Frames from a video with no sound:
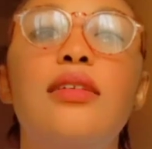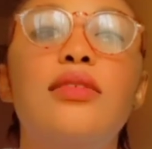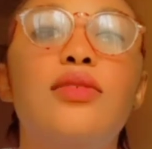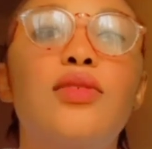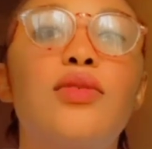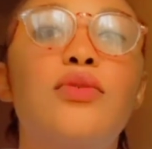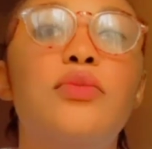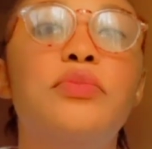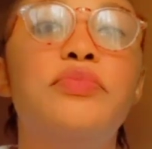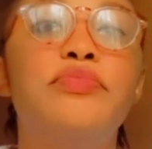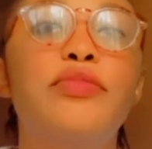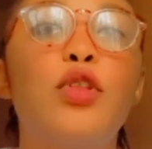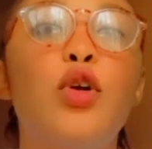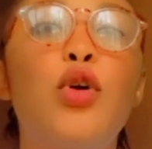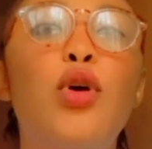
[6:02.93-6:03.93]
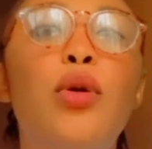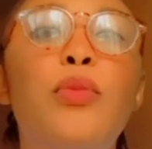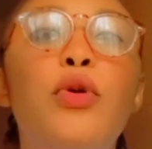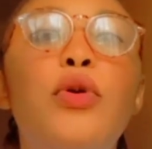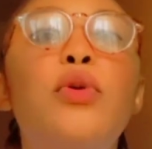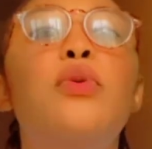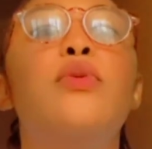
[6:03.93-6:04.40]
some
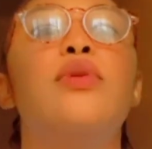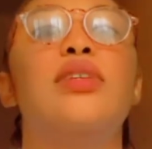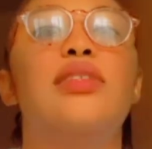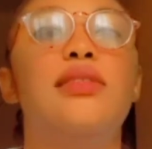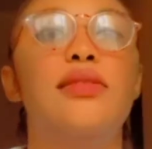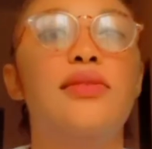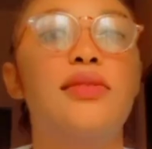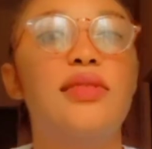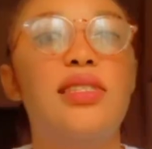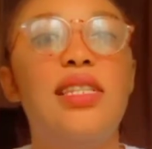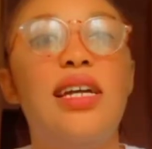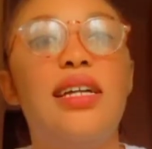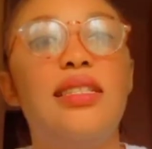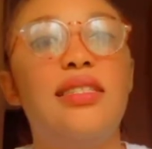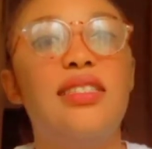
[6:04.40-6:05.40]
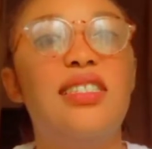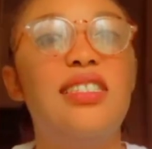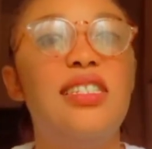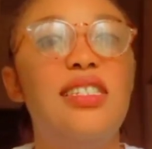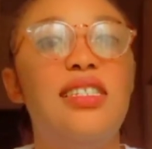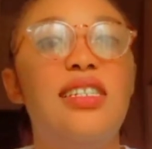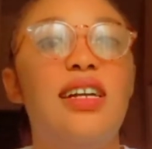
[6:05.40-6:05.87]
common questions that
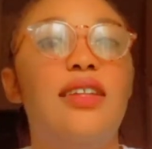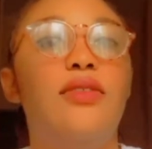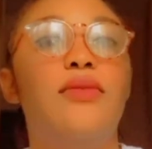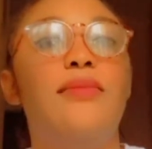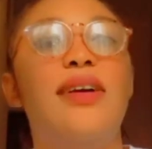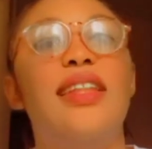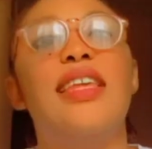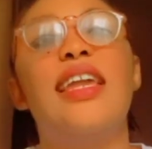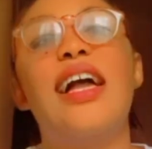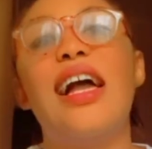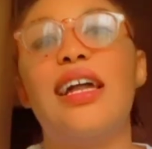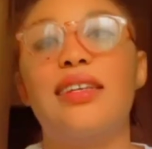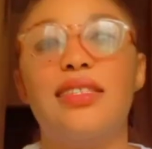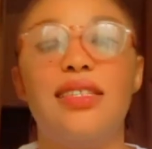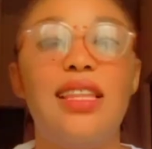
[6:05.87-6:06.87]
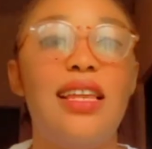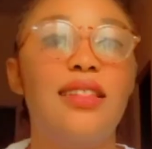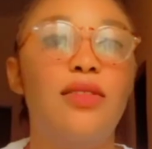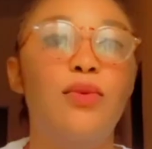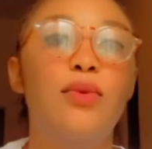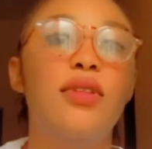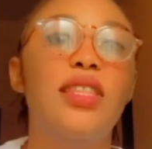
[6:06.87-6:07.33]
teenagers normally ask,
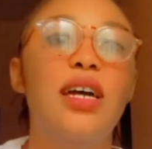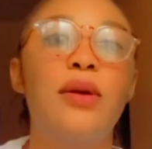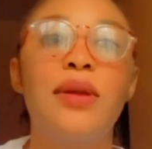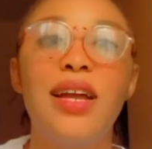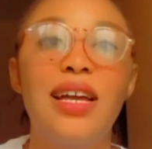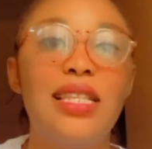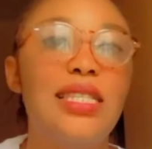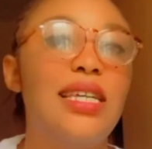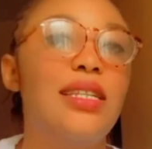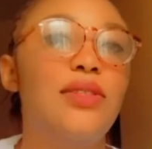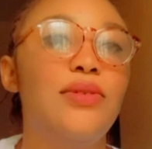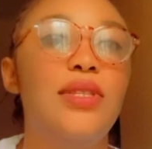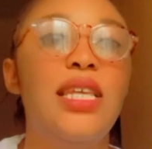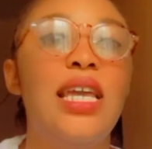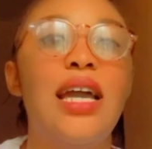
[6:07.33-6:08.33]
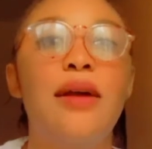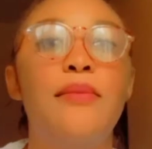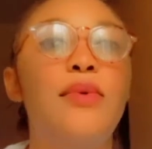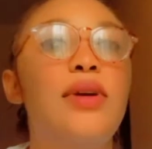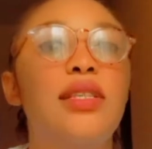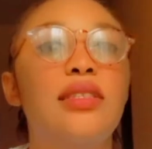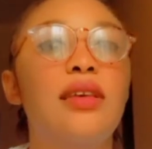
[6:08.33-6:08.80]
like the one that I'll answer today
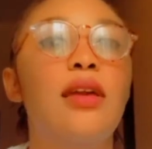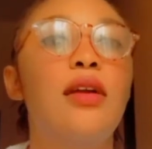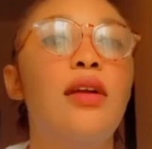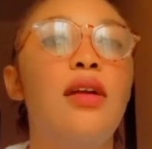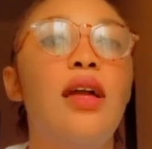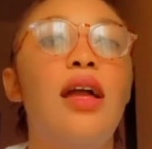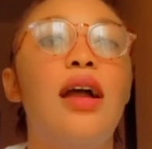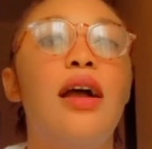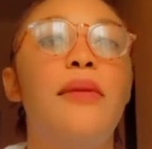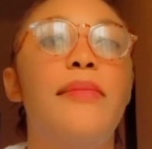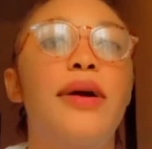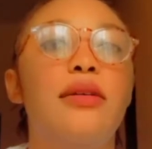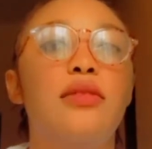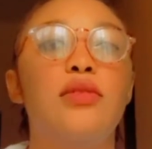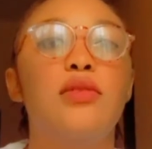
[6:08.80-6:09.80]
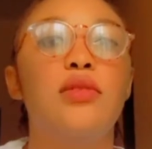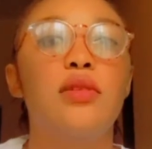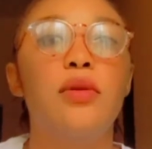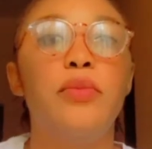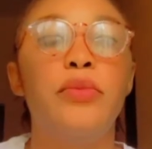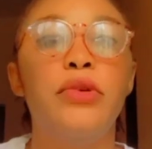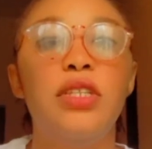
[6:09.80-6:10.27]
about
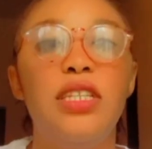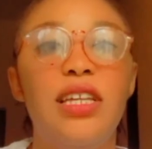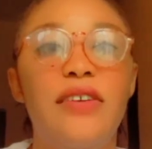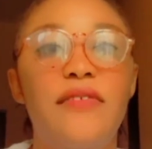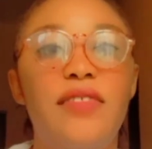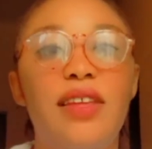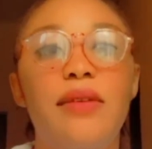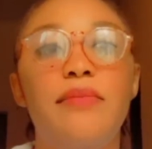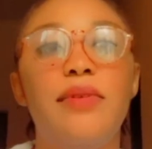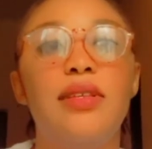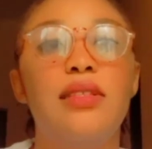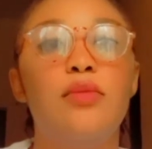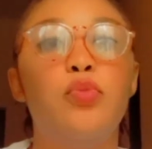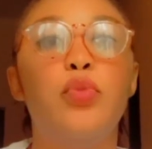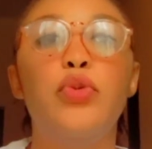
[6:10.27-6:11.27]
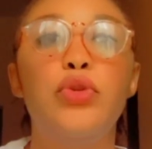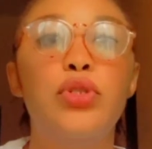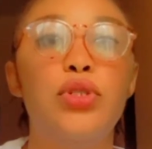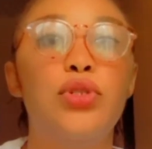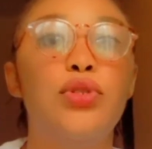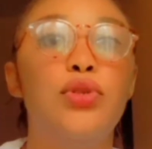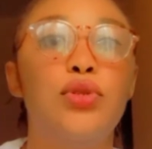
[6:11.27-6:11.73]
morning after
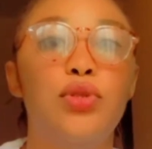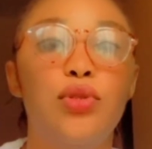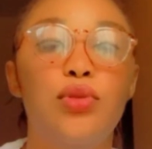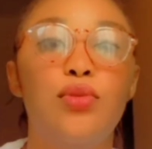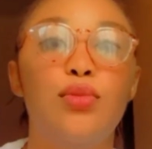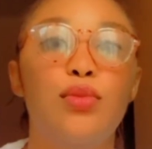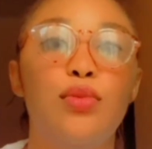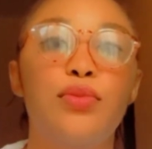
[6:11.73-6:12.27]
postinor2,